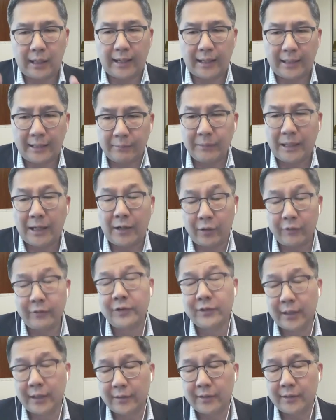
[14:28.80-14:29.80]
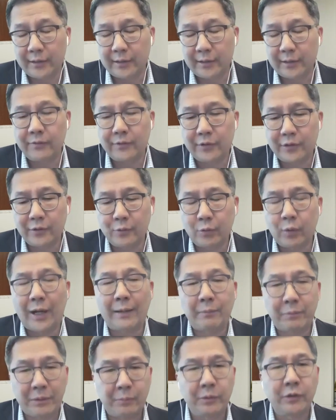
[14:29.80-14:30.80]
I am, however, sensitive to
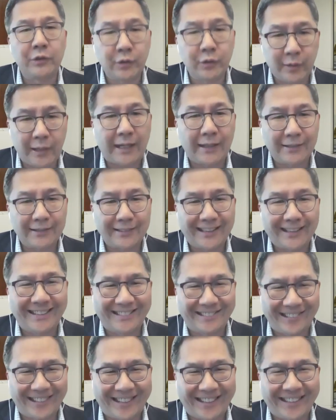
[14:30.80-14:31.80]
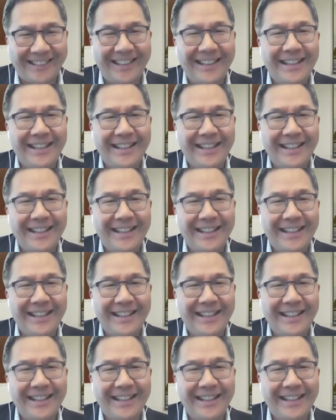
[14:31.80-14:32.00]
why people do that, right?